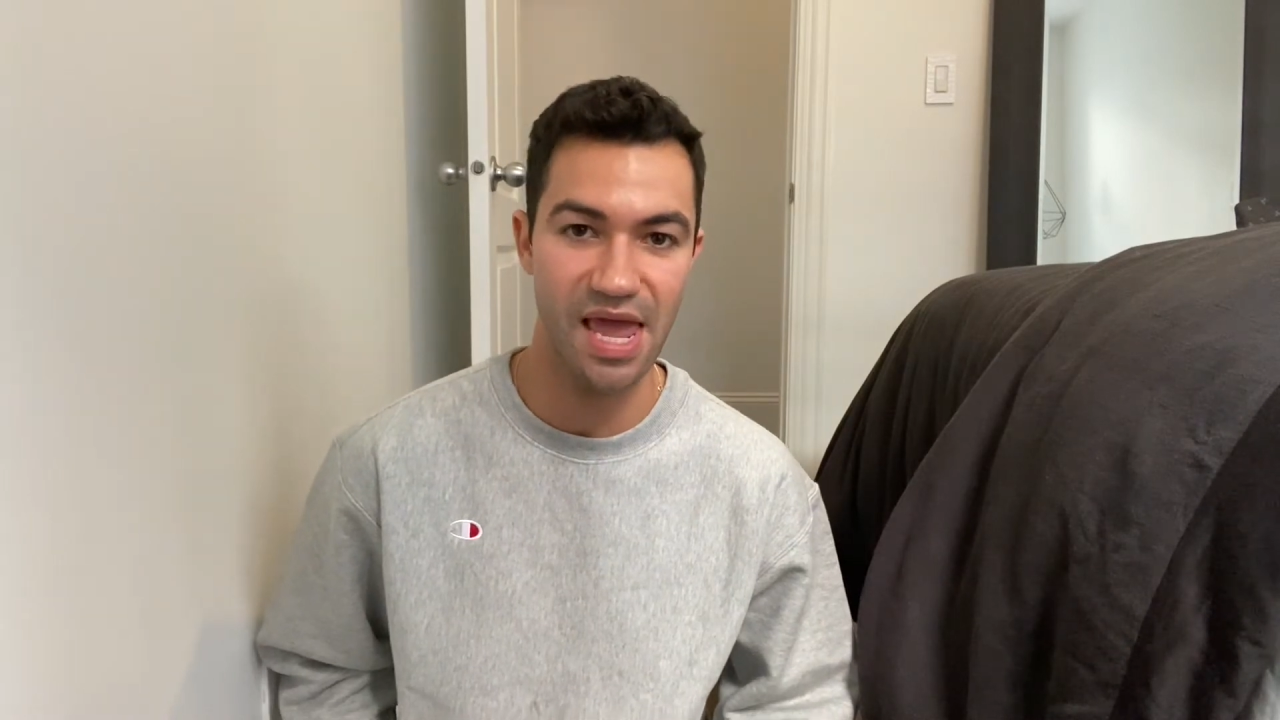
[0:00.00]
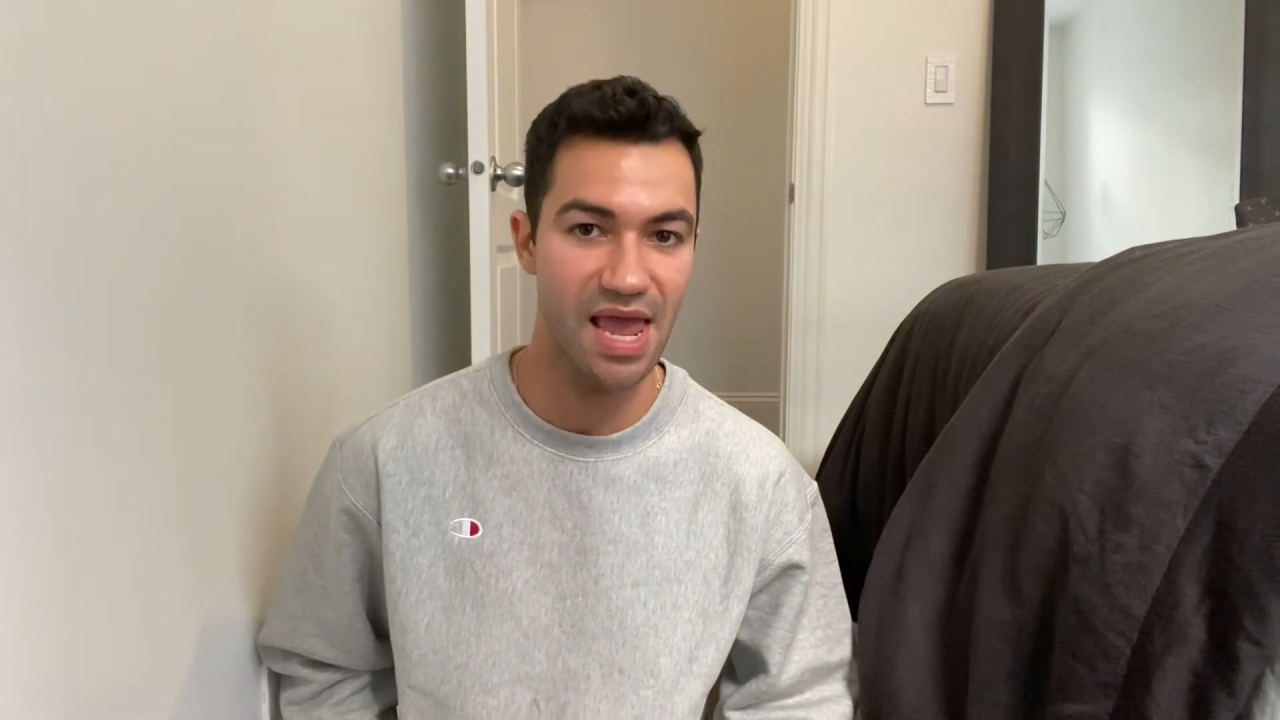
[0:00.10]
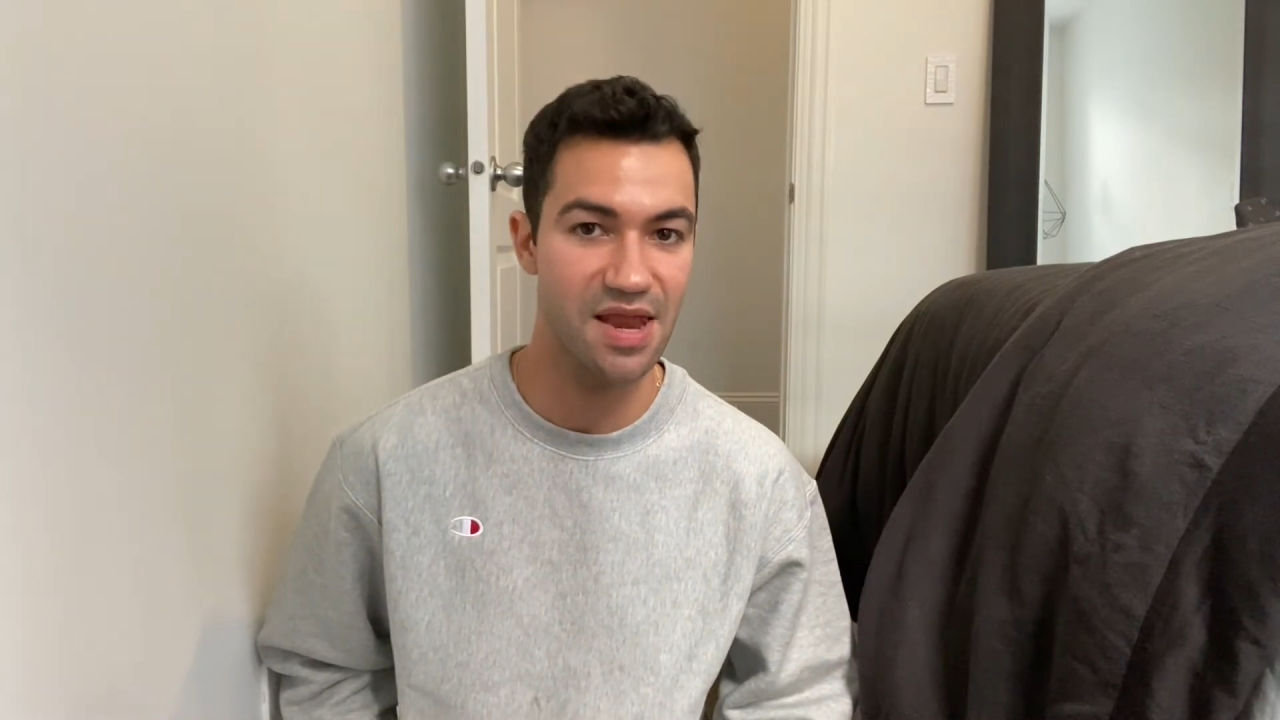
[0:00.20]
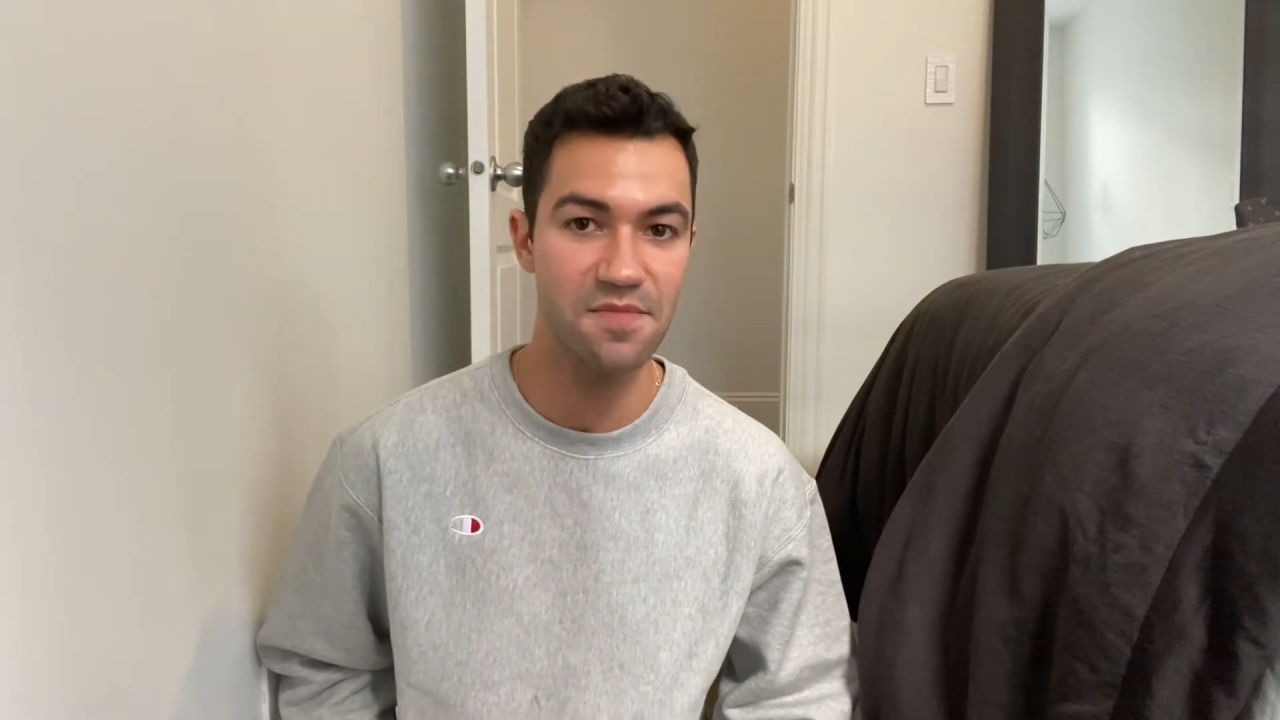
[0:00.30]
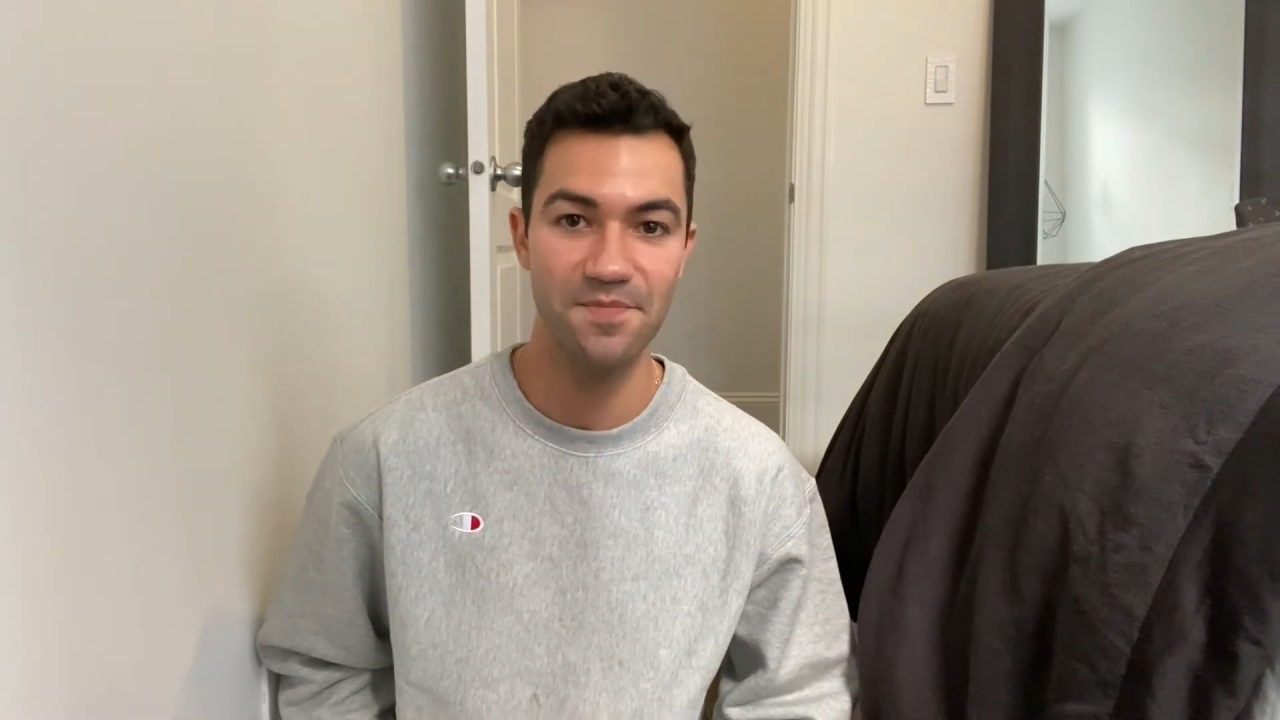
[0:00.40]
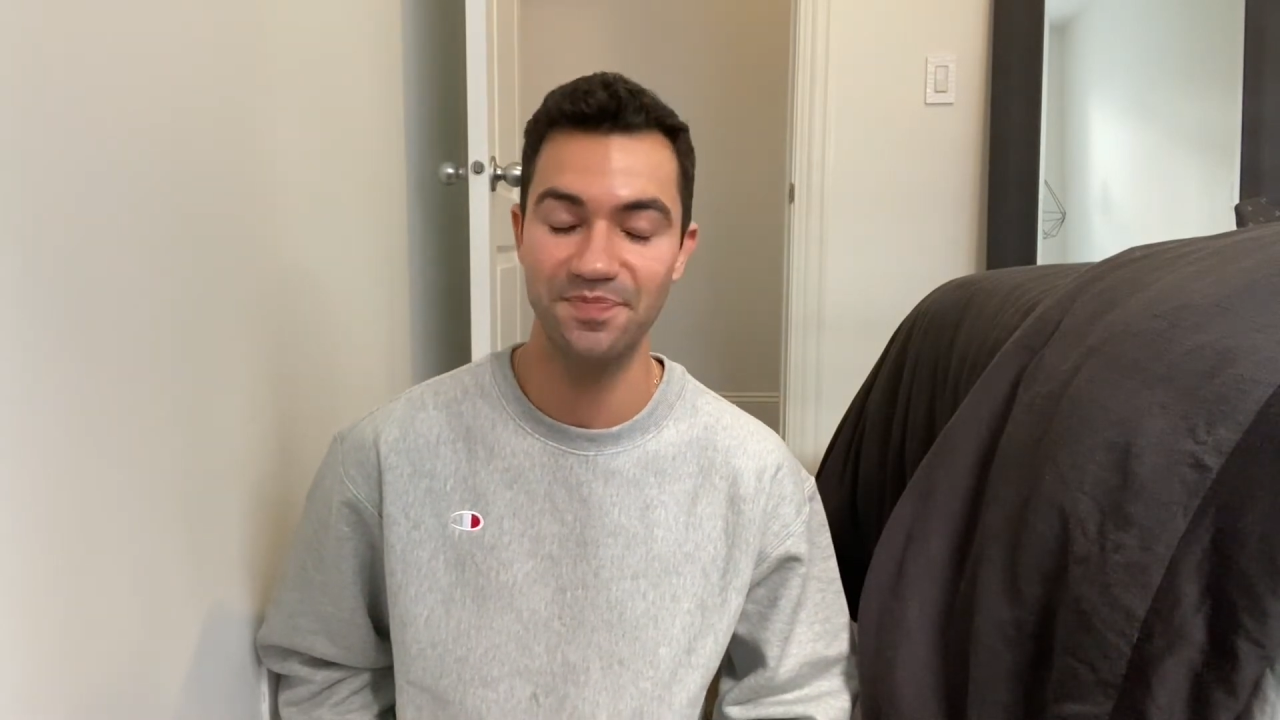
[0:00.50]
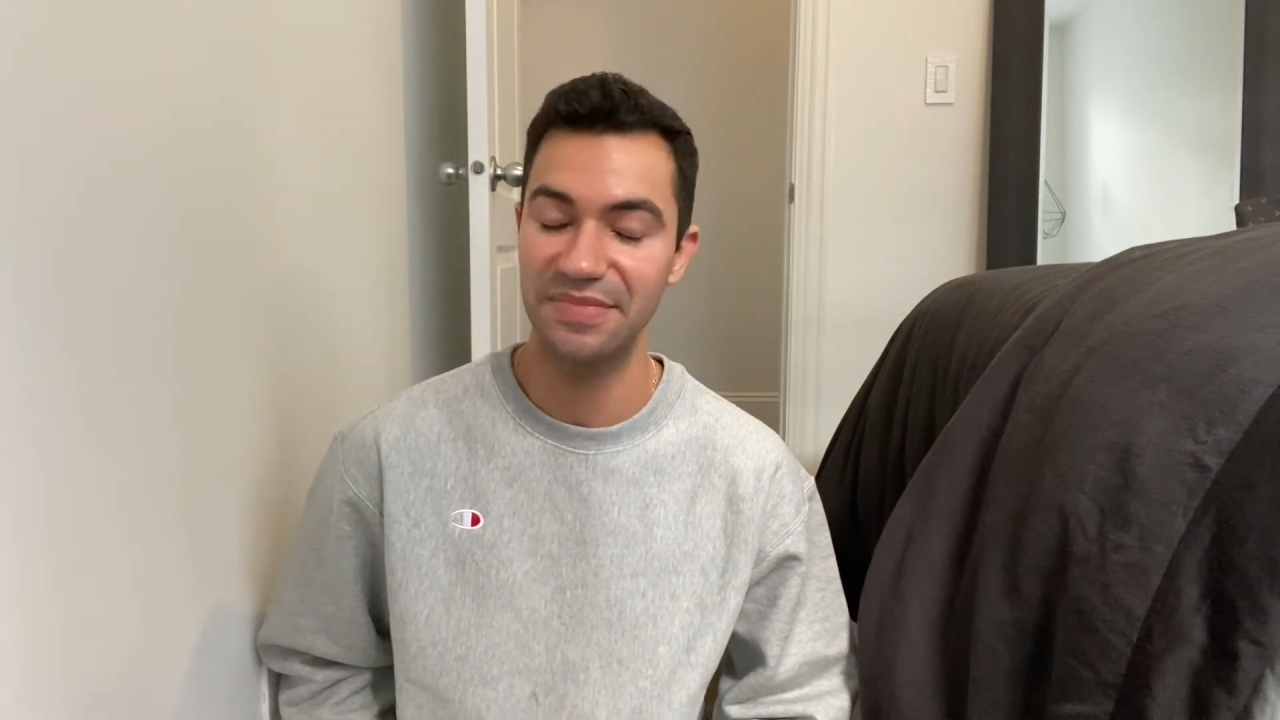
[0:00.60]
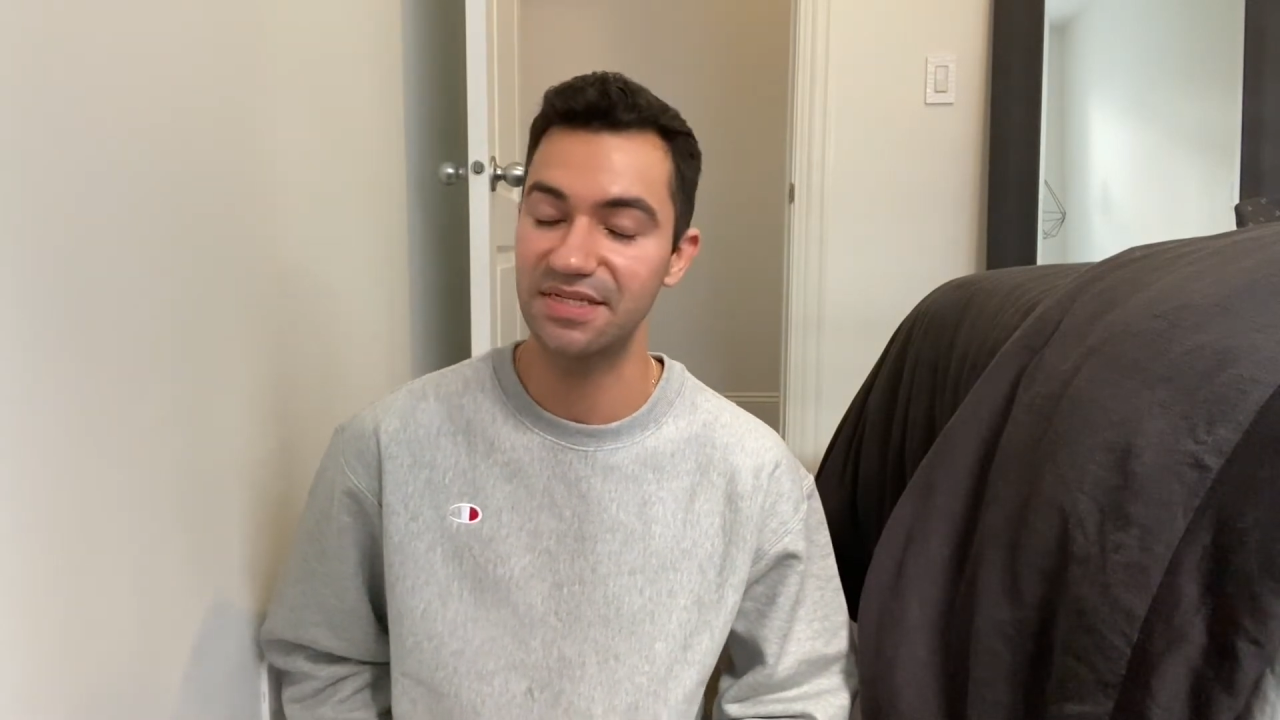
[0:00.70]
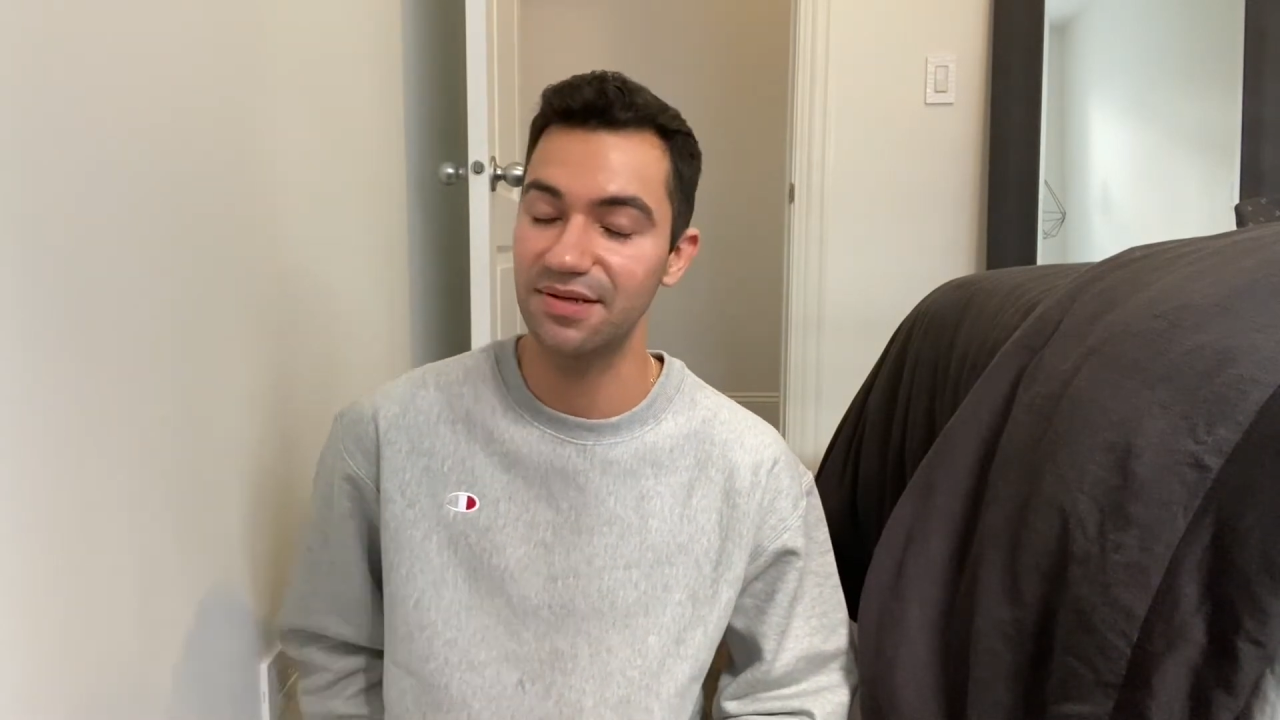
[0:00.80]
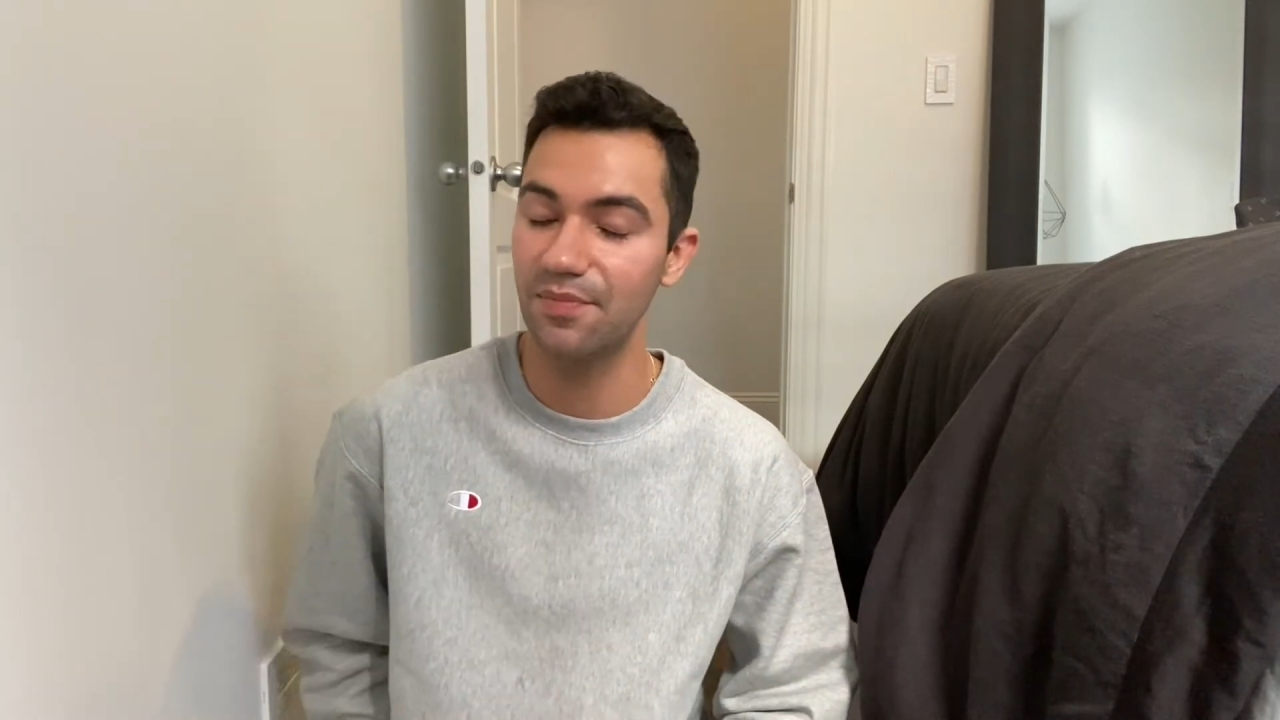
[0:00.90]
and
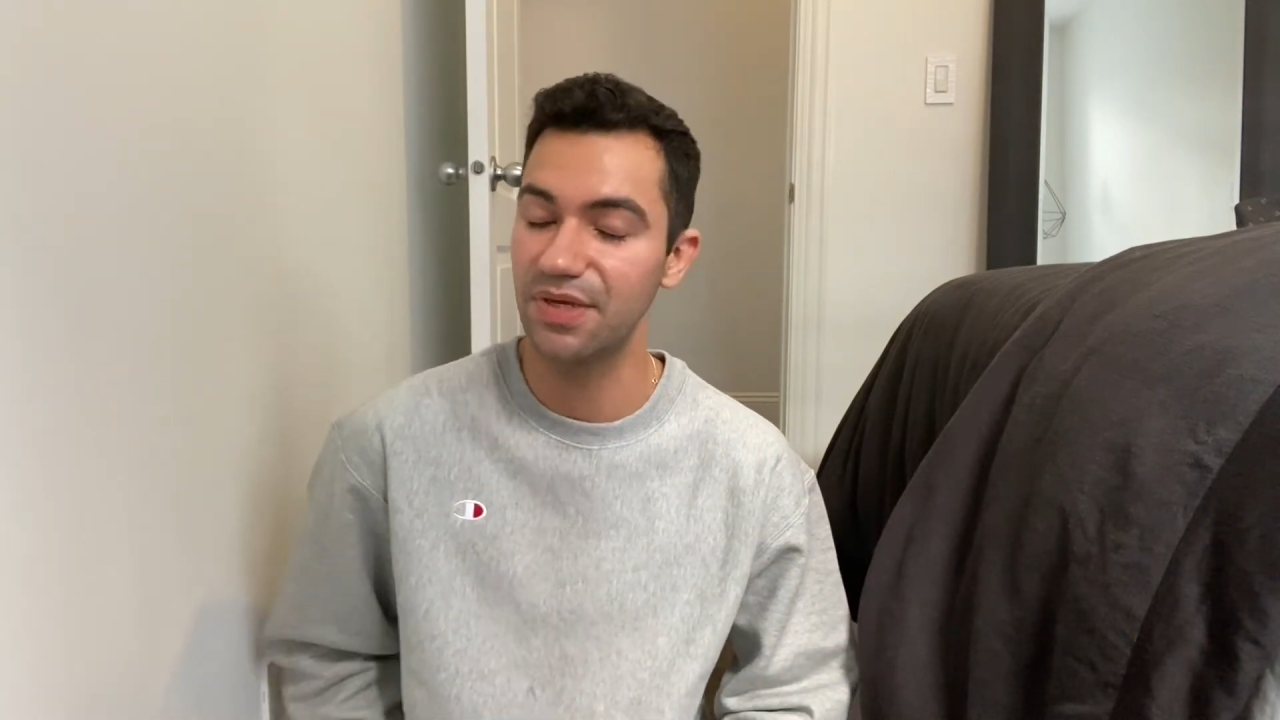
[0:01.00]
some